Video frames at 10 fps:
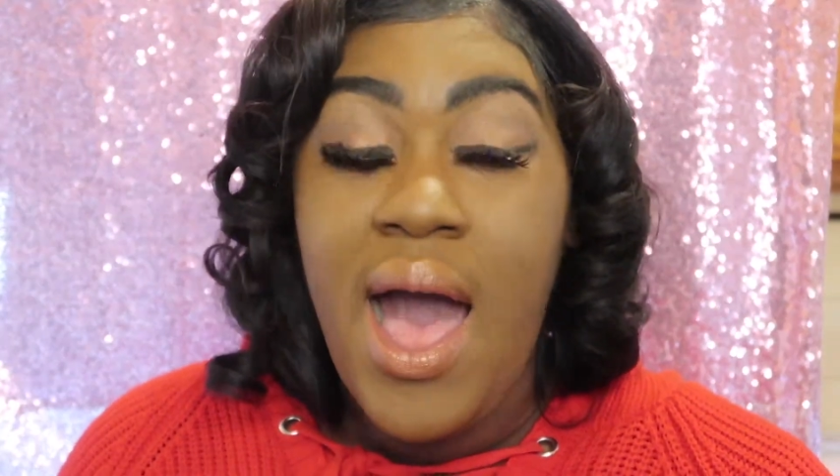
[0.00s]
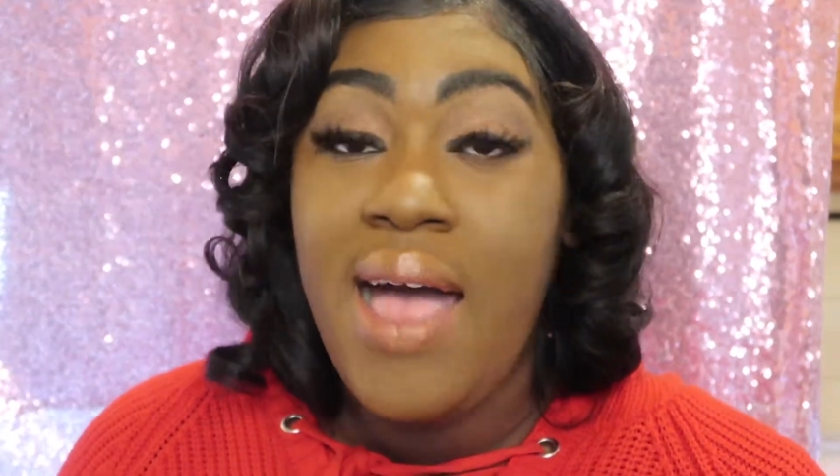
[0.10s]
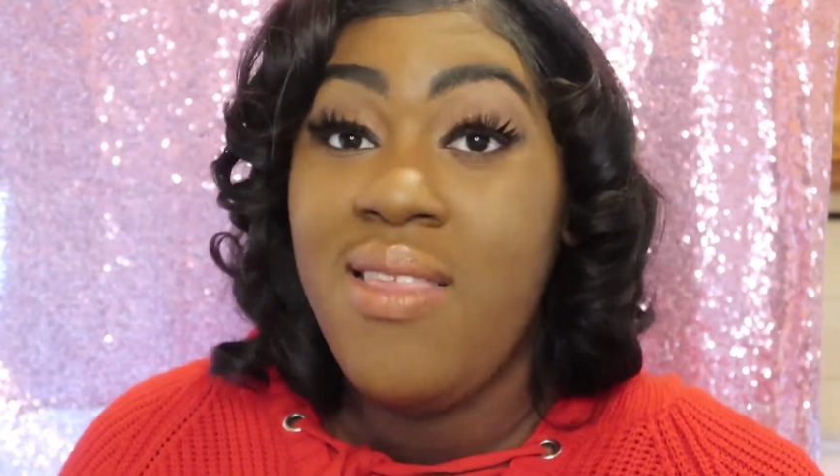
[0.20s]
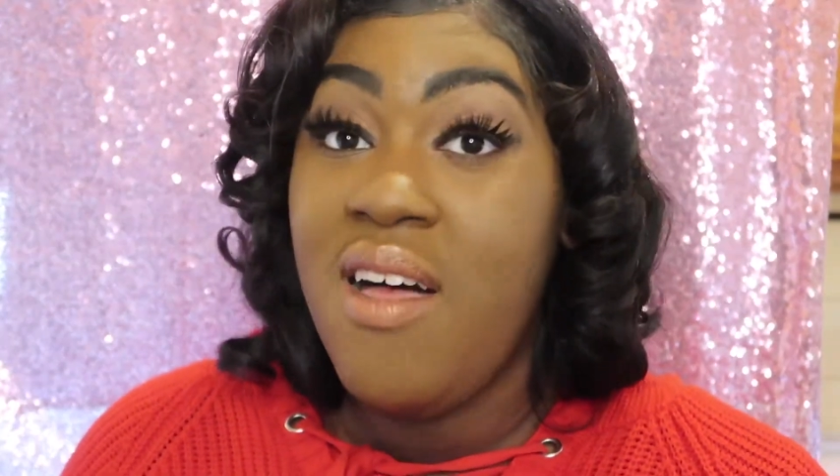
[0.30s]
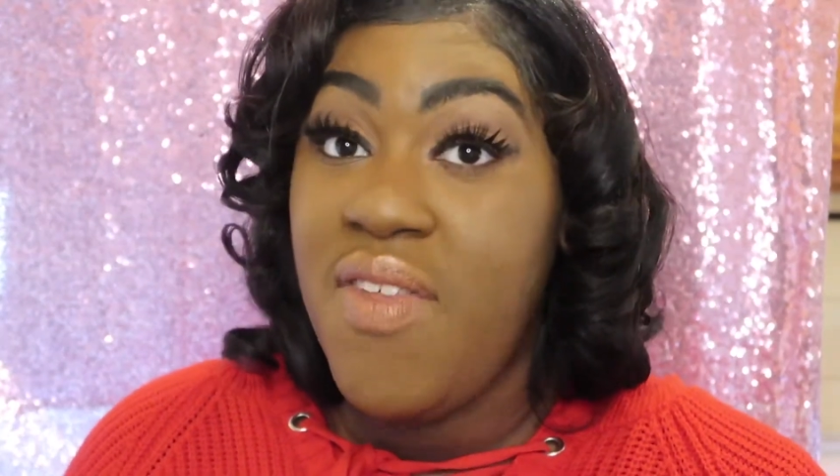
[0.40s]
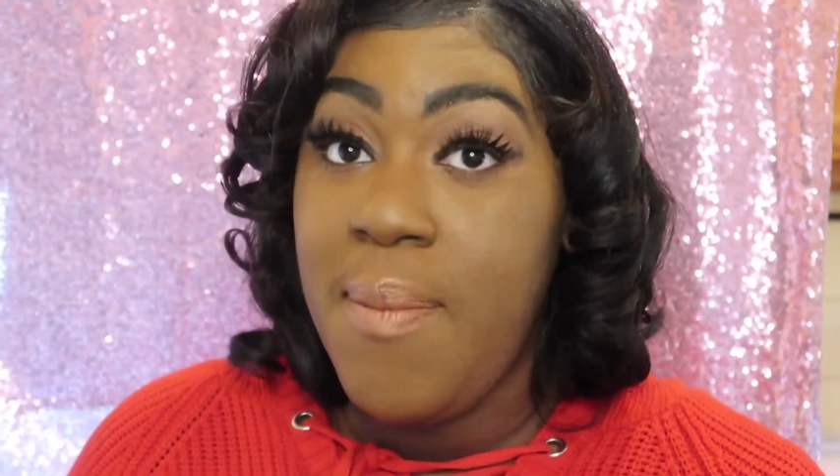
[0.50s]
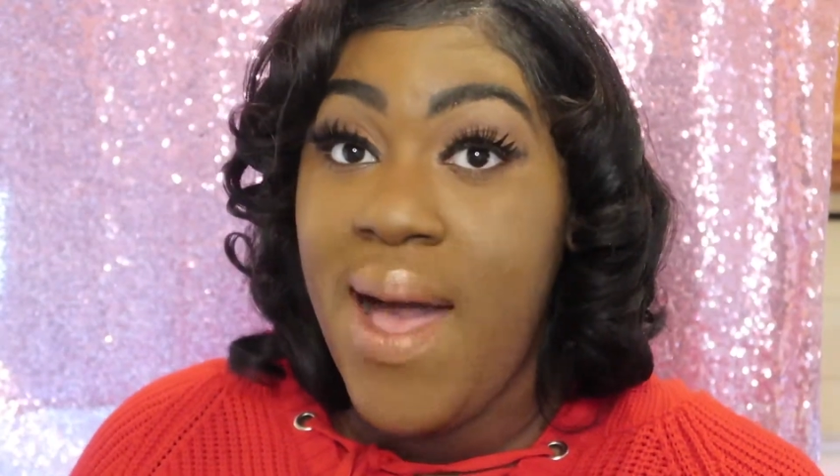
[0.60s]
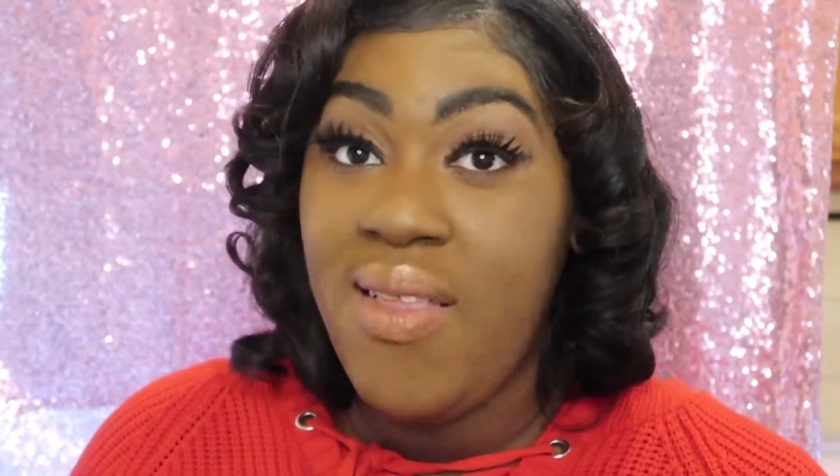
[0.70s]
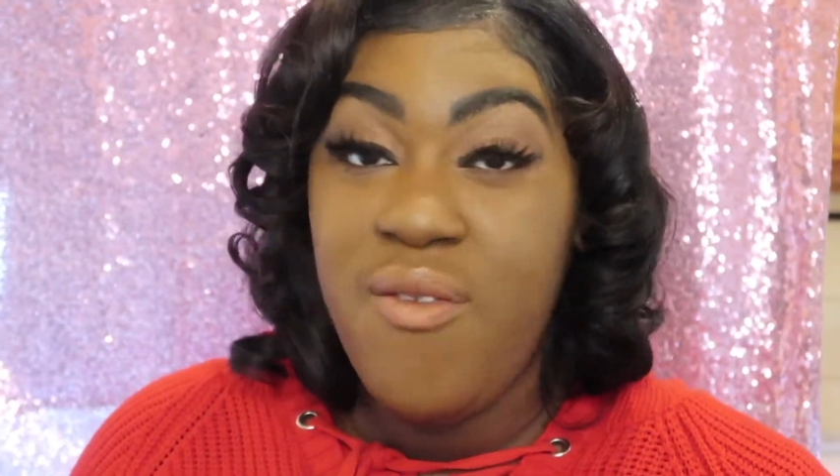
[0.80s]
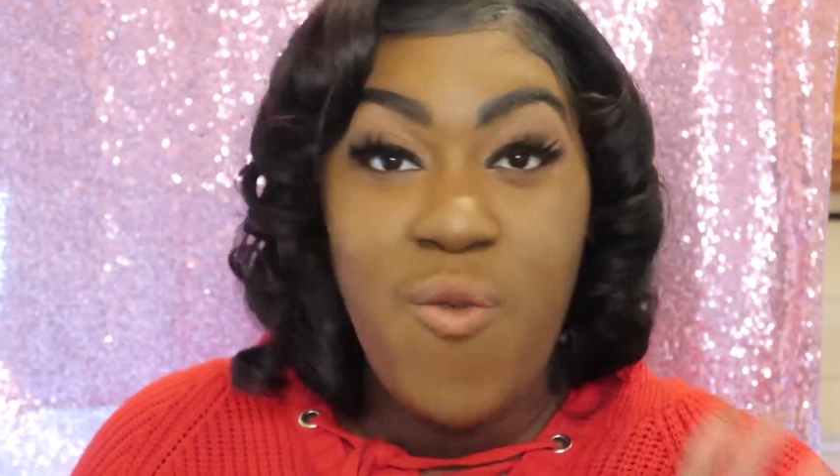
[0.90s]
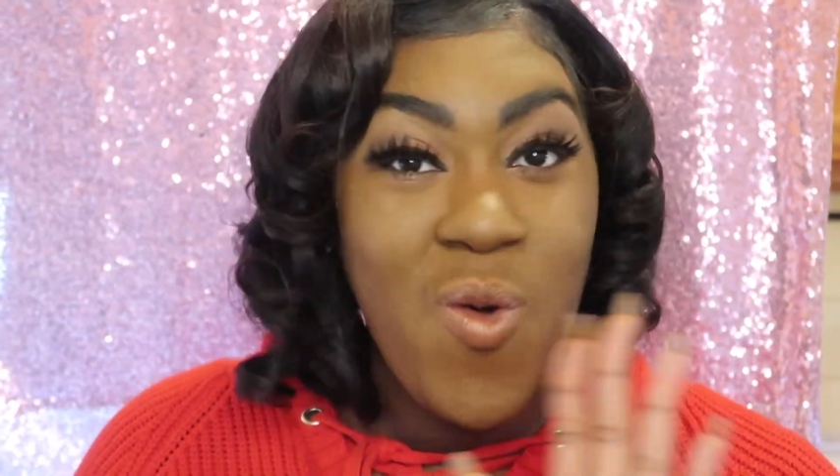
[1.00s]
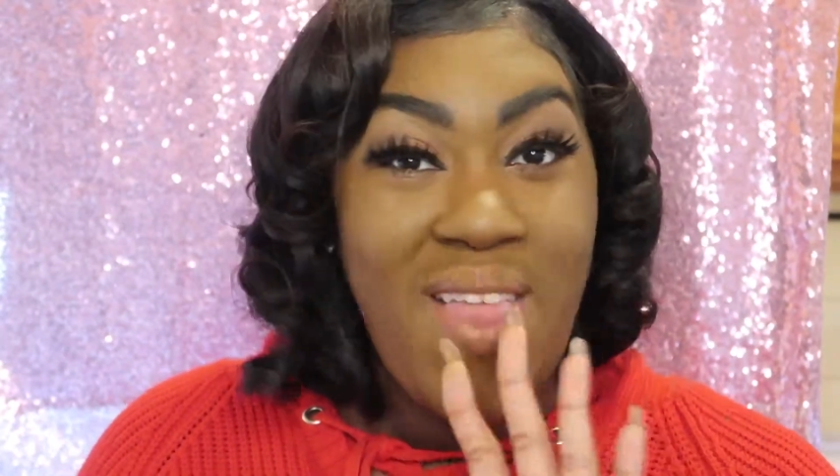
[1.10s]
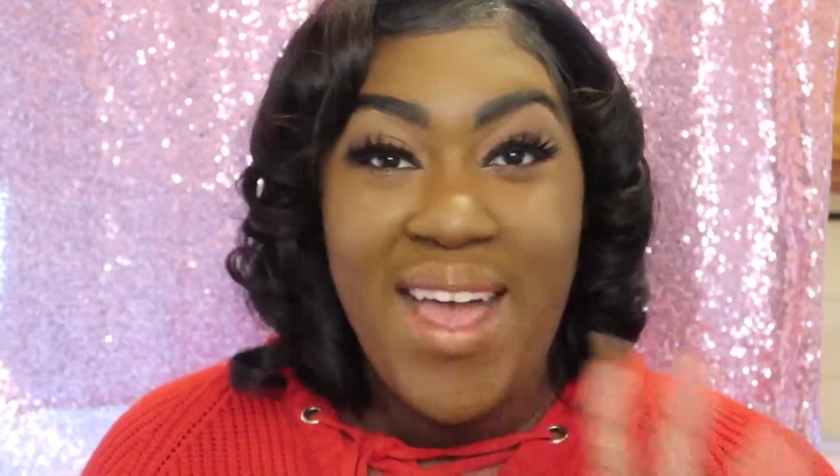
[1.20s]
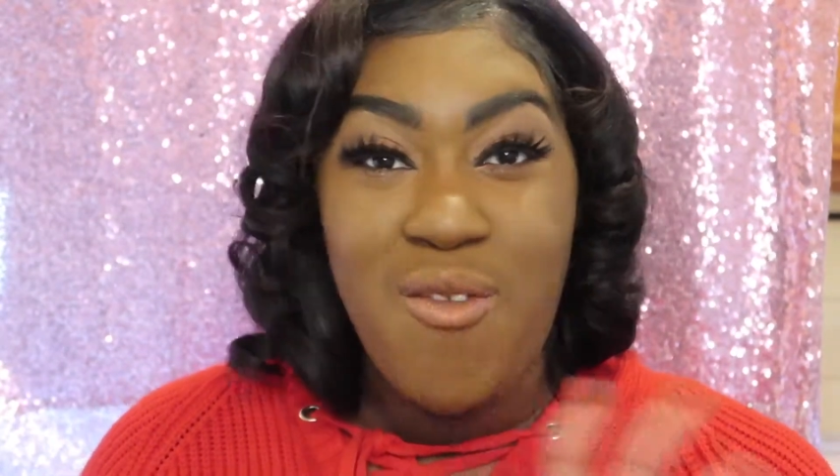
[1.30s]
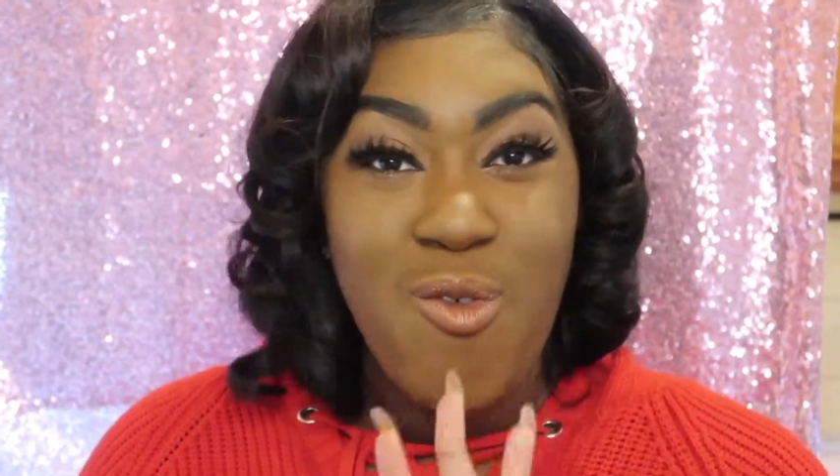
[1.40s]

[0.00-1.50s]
I love that palette for like a